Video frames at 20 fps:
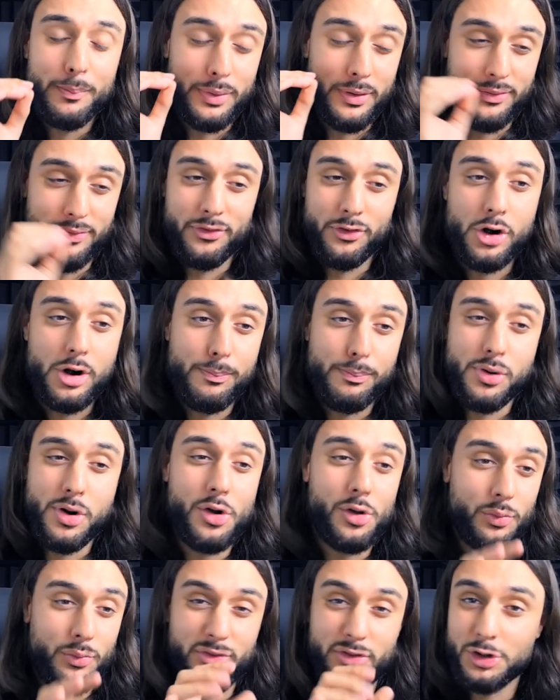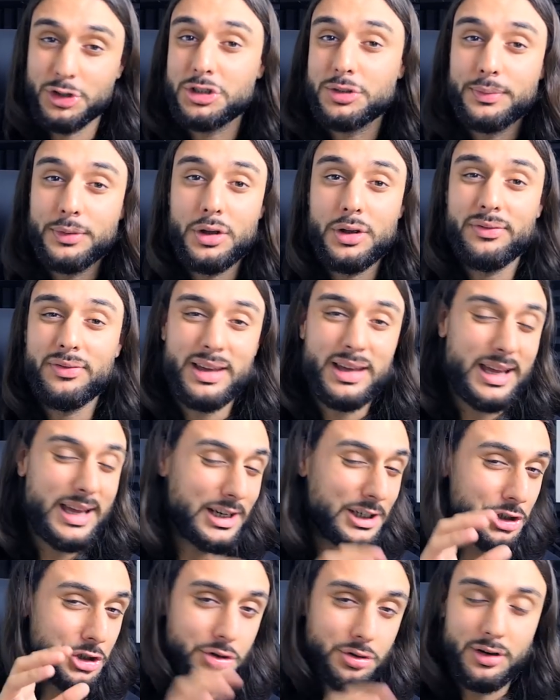but for a product for a smoothie, it
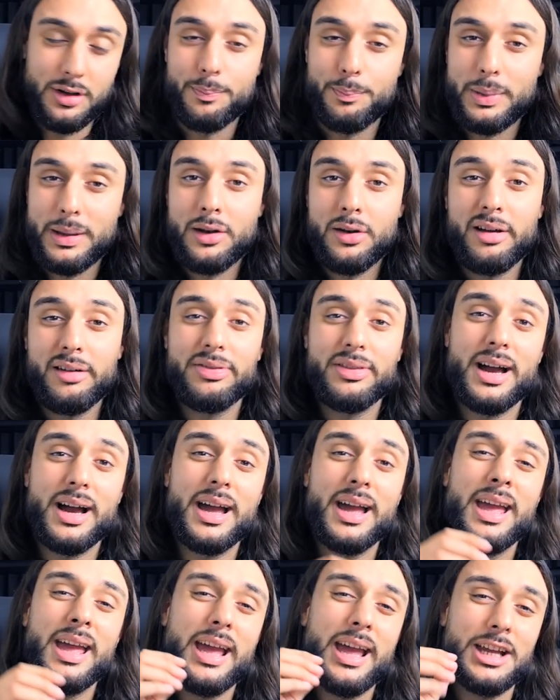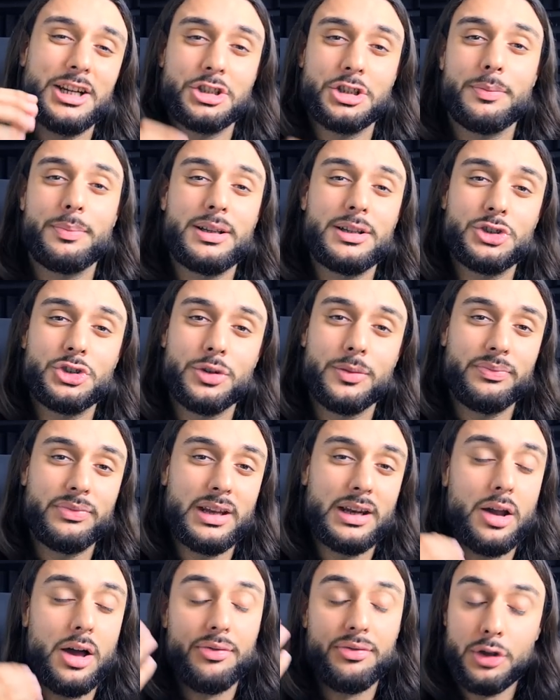shouldn't have been like that. It should have been something
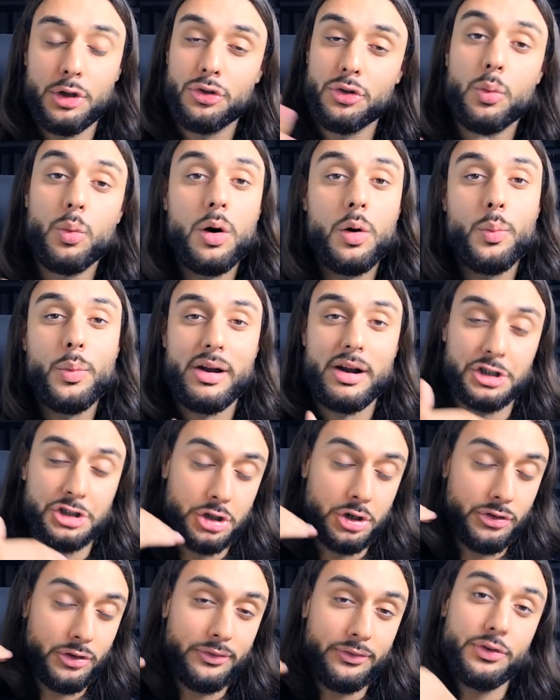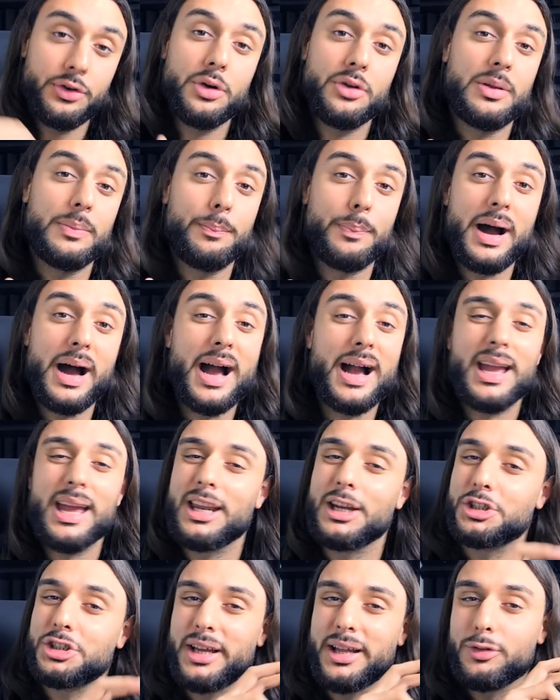like the other one where it showed the fruit at the back and
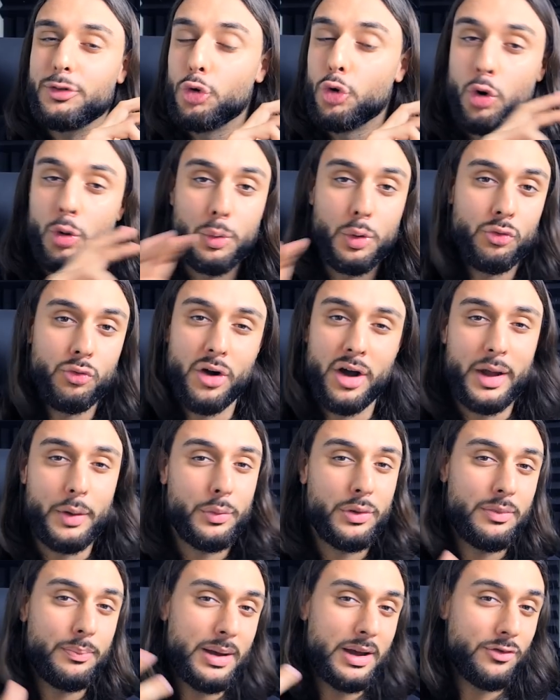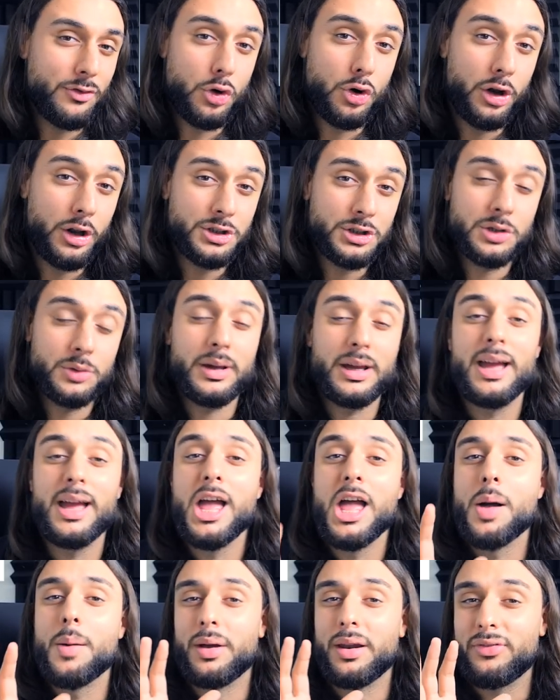it just had normal writing with a bit of colour to it.
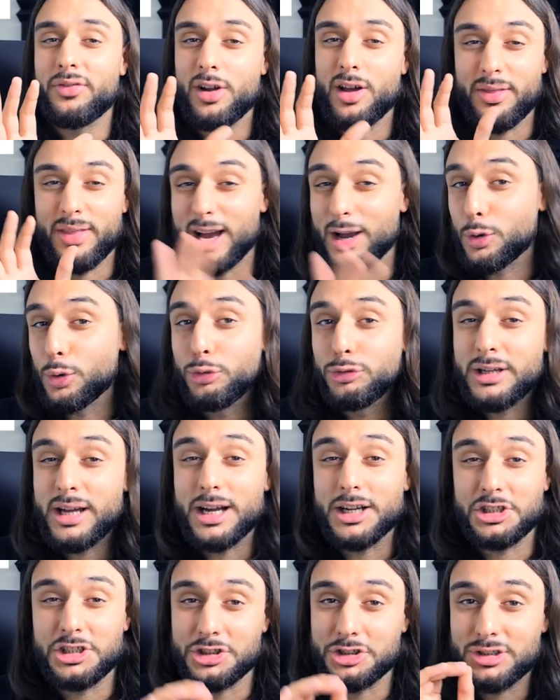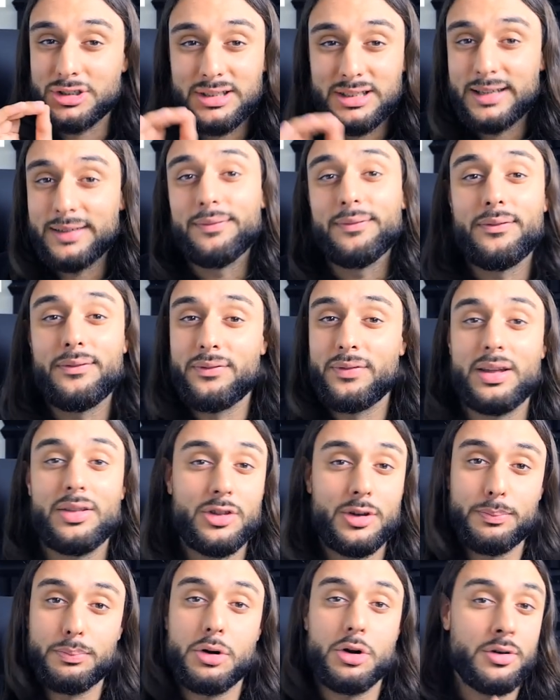But I feel like that call to action just didn't fit
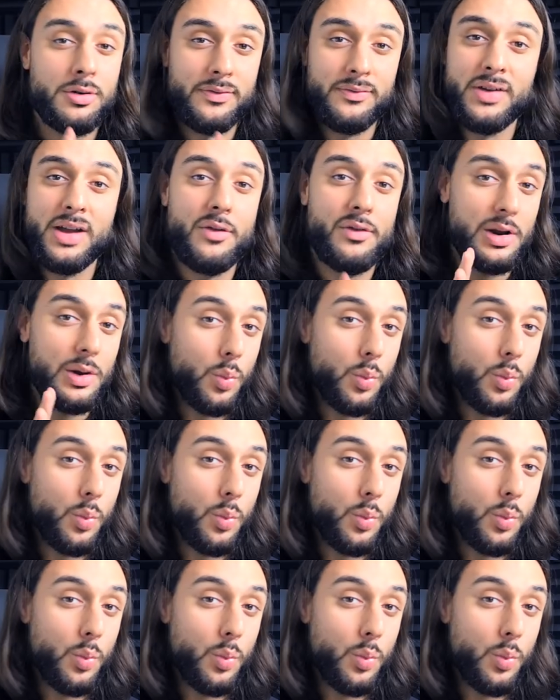the product very